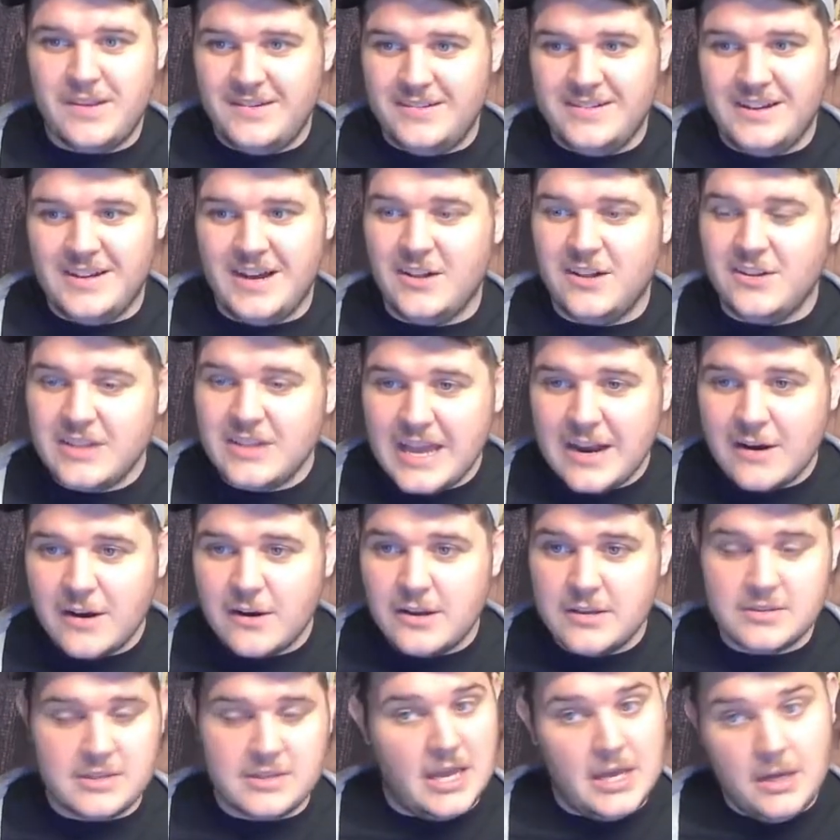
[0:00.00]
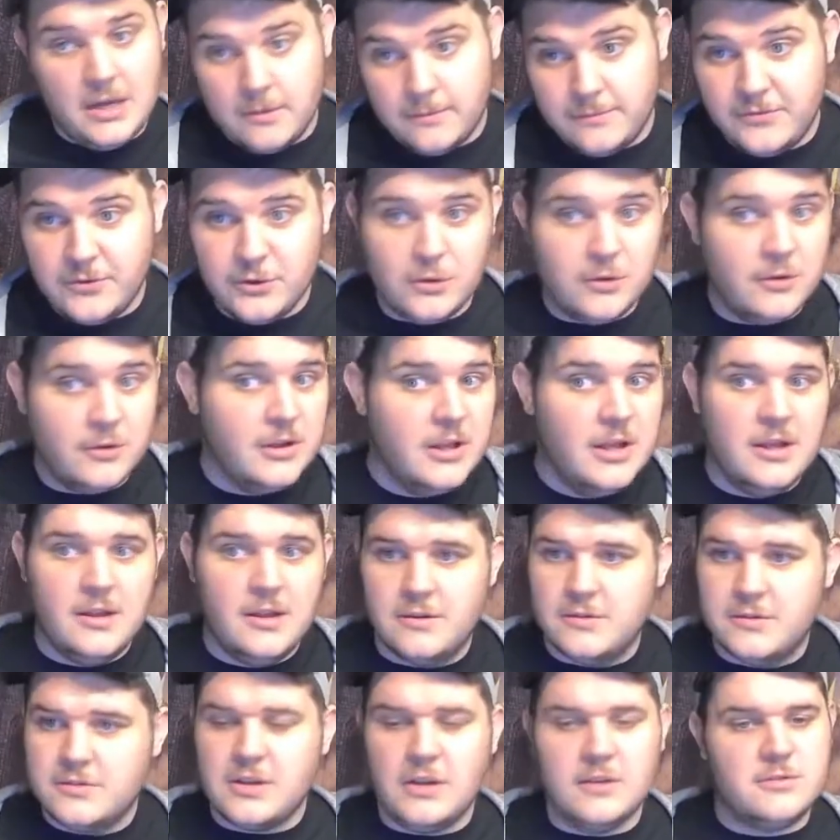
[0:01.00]
hilarious, helpful.
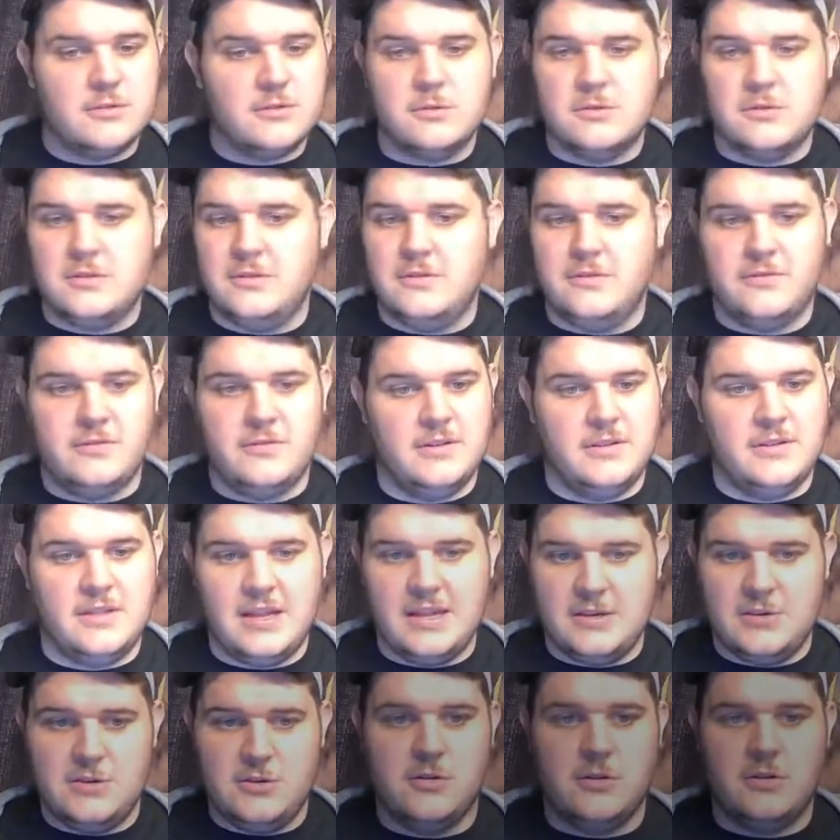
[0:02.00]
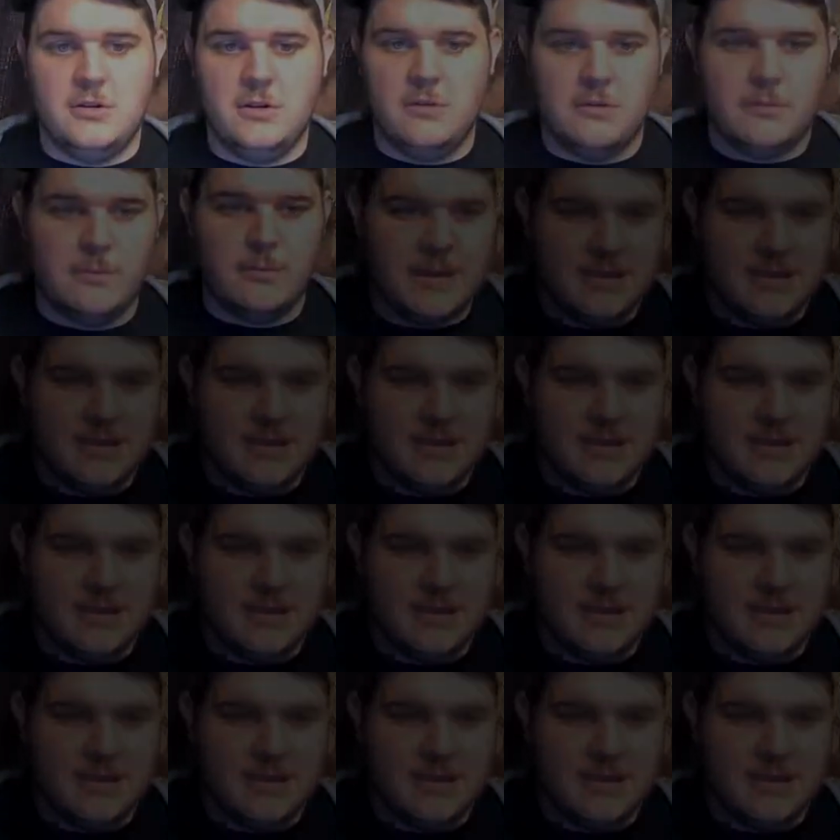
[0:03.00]
There's all sorts of things you can do with Mage